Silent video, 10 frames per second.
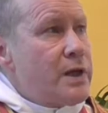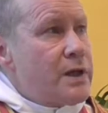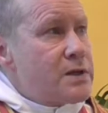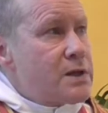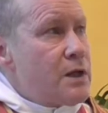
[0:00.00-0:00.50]

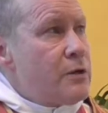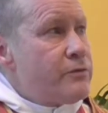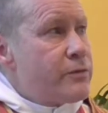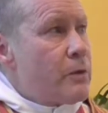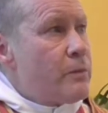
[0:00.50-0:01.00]
things
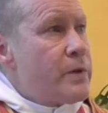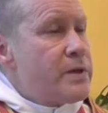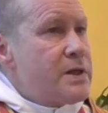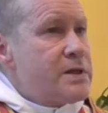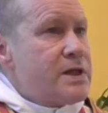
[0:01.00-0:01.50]

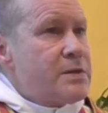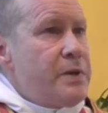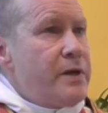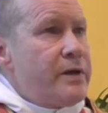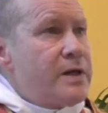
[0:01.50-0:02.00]
from this
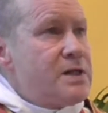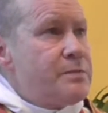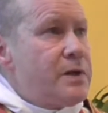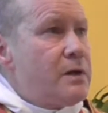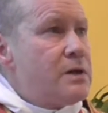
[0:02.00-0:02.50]
experience
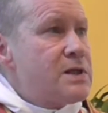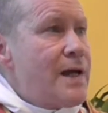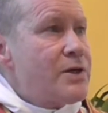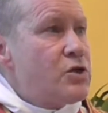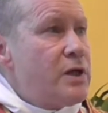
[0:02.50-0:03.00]
because
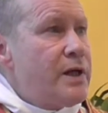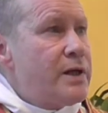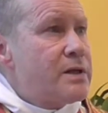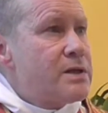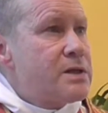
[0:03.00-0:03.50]
actually
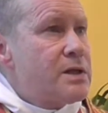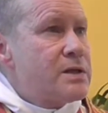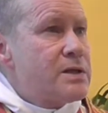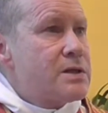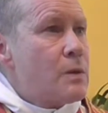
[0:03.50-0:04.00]
it
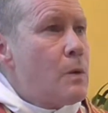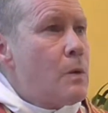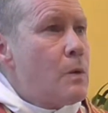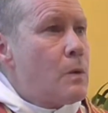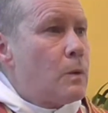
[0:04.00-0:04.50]
concerns us
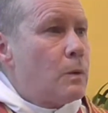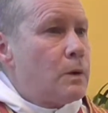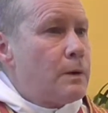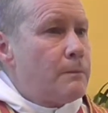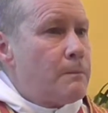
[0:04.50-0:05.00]
all.